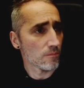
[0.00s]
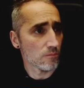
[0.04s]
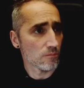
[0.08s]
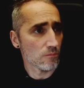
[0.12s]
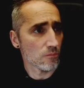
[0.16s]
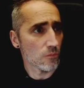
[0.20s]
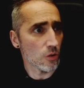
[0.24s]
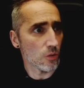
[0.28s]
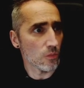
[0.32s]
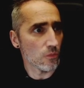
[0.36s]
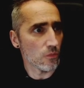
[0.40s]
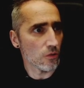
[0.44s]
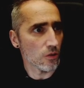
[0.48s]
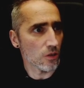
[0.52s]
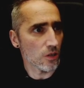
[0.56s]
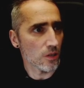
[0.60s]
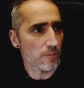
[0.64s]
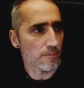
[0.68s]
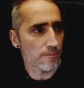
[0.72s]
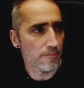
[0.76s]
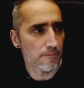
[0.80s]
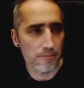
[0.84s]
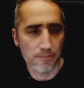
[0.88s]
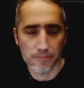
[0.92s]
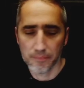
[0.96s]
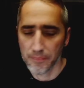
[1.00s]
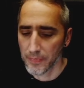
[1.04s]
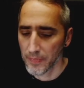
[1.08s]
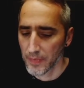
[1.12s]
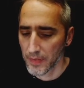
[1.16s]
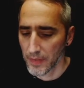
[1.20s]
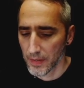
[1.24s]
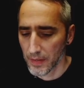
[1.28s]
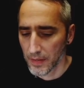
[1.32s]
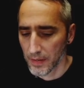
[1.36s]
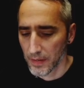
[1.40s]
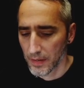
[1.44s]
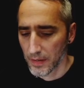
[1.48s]
hopefully,
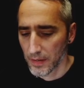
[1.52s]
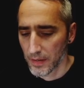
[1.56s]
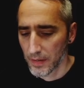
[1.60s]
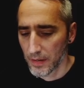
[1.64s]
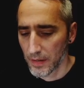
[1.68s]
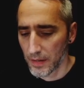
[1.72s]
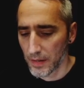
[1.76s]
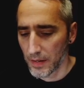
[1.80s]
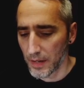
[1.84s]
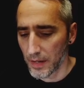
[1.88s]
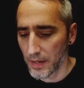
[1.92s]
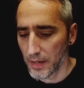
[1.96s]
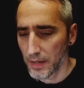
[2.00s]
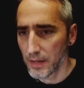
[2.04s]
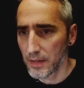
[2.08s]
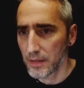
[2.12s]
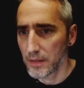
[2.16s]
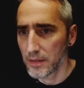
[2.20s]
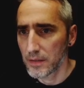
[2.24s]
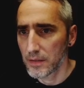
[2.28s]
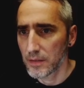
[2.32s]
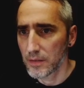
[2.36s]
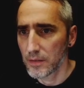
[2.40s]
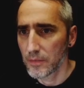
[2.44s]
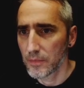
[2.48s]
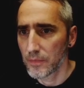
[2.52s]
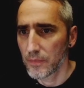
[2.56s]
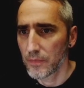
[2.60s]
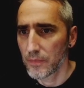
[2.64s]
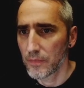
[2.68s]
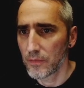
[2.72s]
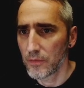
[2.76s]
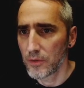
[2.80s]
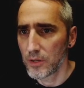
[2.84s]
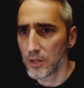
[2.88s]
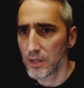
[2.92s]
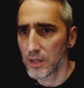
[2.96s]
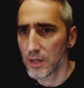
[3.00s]
and
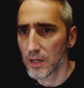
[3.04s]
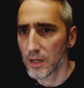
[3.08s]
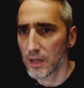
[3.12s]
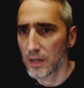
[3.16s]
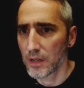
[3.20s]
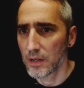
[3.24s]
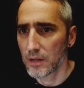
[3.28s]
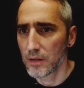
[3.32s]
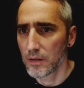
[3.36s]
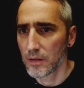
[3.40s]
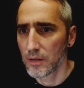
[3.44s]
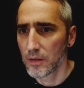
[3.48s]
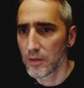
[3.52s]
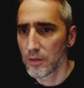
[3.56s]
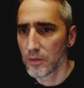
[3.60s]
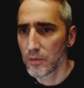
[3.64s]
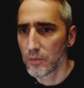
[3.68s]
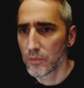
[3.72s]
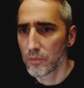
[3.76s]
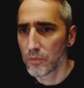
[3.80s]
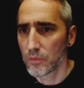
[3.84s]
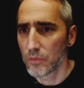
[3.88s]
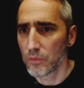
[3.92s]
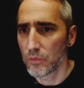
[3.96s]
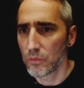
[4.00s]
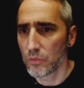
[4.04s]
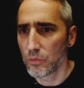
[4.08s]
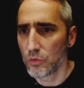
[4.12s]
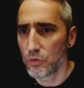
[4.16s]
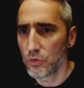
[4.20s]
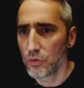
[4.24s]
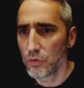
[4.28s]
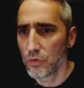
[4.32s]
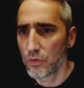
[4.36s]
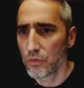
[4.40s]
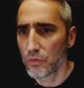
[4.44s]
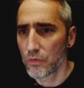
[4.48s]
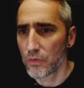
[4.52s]
we can
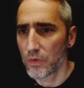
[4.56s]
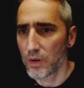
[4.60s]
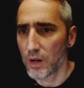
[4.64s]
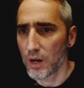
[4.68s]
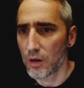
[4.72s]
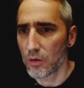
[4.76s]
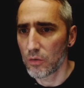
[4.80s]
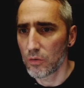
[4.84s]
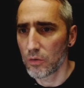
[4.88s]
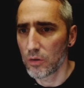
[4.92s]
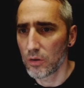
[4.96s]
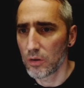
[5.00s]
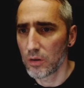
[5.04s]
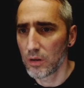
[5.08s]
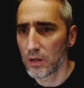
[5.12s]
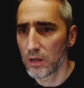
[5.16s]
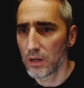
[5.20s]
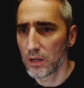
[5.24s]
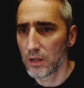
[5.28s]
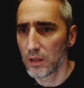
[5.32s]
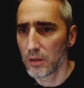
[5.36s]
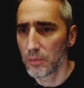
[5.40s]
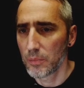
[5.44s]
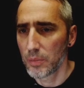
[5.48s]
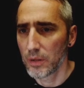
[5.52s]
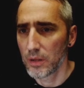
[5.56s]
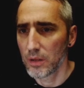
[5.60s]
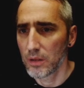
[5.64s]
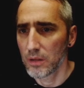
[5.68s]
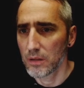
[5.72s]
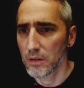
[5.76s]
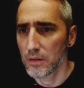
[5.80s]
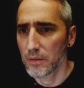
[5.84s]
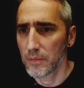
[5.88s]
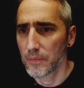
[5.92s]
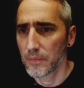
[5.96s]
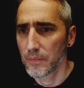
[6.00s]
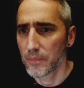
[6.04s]
move our little
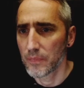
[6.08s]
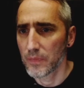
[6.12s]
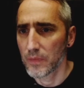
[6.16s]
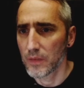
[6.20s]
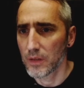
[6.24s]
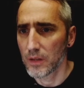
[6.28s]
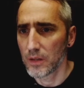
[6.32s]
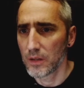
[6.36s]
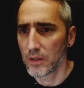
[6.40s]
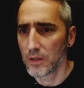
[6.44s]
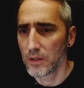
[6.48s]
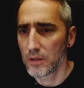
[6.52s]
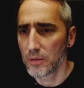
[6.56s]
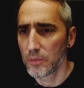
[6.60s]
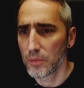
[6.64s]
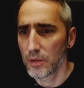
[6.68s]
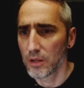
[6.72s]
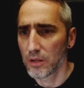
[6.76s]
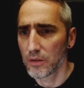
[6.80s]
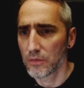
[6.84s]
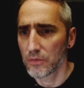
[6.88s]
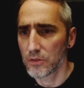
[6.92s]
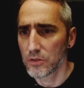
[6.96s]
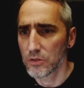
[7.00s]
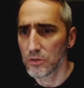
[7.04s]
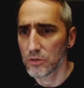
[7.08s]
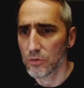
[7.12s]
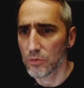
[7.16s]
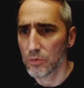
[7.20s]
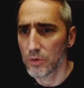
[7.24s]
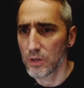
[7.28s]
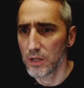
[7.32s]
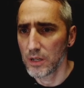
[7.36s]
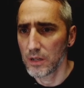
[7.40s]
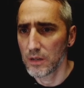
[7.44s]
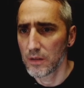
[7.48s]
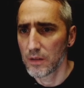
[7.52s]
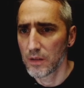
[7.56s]
builder in the middle of the
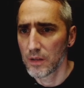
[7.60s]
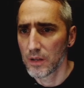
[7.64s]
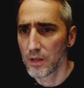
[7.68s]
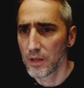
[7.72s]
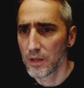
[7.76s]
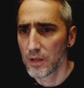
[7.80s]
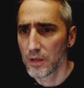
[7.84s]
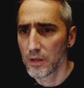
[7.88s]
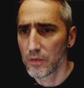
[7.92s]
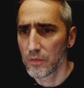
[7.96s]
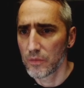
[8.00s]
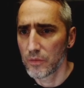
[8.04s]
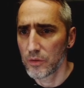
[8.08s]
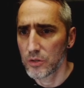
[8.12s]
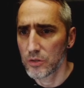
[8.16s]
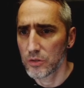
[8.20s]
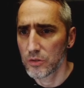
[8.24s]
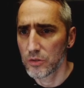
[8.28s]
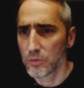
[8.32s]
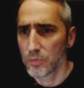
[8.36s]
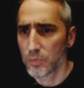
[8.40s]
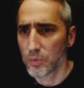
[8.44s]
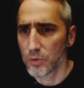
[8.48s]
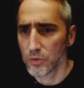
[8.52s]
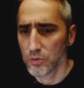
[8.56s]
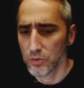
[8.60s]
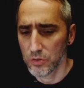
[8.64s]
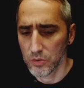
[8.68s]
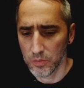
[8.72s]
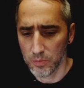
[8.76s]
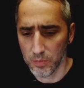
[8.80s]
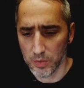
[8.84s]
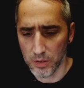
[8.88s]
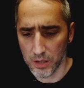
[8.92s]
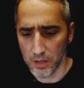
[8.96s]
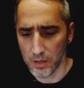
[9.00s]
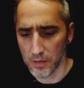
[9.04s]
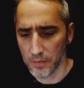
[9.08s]
screen, which is supposed to
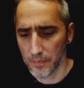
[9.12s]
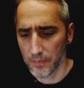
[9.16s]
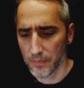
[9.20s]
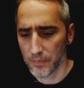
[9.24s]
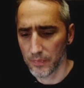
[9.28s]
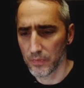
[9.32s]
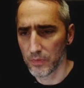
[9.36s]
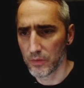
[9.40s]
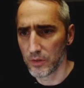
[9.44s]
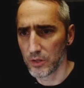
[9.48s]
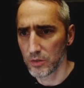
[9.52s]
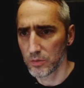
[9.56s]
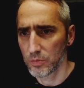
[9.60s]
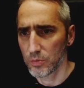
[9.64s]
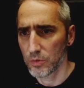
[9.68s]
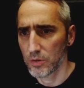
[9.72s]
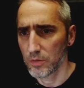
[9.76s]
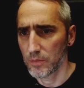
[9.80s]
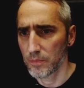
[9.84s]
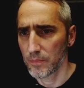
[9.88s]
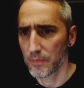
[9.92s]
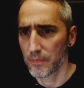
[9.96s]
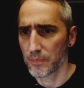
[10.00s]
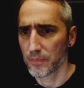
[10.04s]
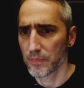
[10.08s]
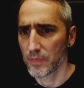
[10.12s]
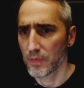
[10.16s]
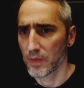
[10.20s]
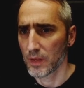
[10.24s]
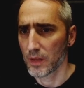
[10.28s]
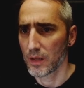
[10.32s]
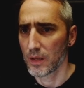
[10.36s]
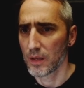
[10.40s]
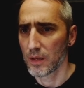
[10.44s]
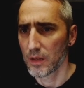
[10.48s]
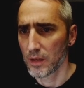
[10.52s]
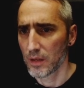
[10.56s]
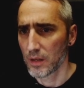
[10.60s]
be this one.
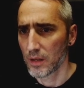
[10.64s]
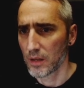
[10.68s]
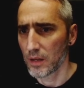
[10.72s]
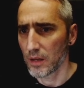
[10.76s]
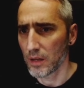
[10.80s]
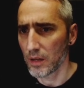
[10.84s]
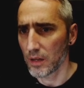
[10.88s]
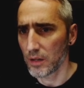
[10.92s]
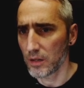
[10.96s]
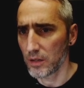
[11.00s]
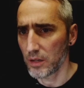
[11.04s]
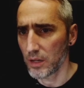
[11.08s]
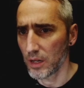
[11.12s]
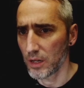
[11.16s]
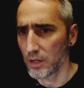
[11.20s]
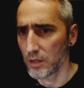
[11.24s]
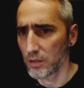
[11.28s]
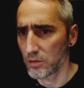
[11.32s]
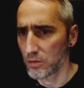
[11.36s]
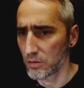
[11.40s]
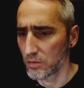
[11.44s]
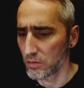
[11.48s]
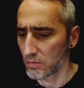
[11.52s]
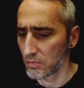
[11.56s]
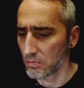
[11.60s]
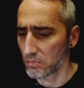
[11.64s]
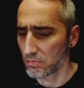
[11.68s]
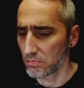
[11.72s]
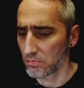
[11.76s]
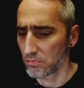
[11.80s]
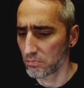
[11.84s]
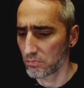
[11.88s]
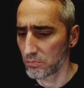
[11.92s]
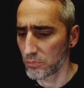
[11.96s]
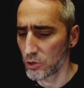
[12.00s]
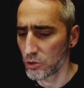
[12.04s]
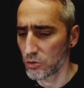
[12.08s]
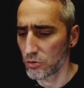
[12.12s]
And there is,
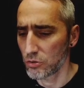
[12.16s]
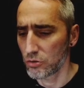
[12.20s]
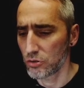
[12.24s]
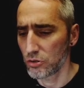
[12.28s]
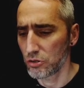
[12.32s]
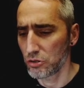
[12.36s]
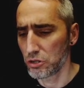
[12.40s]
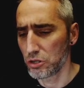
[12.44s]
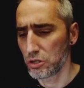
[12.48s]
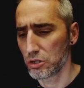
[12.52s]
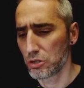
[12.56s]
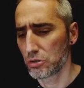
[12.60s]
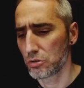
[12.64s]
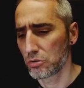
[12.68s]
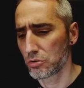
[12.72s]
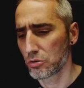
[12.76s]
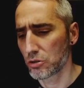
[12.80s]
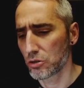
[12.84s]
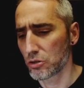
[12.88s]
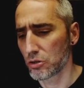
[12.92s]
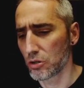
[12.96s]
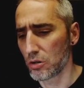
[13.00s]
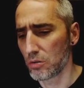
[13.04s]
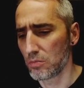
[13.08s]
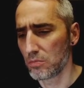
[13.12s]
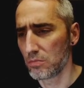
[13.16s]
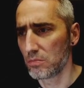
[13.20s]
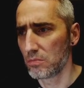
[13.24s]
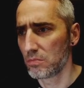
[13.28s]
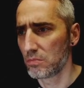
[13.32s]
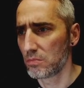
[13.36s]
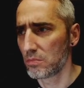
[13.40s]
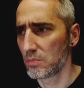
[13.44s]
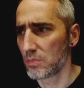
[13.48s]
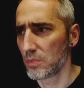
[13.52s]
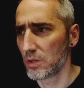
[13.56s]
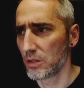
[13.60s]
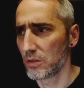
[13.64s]
well, indeed some,
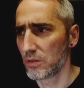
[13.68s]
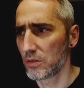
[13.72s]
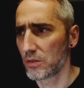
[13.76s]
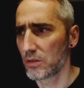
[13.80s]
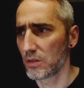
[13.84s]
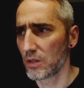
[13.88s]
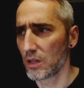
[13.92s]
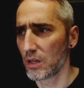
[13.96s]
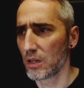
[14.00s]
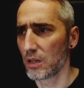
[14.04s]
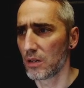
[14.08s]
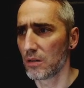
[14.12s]
let's say,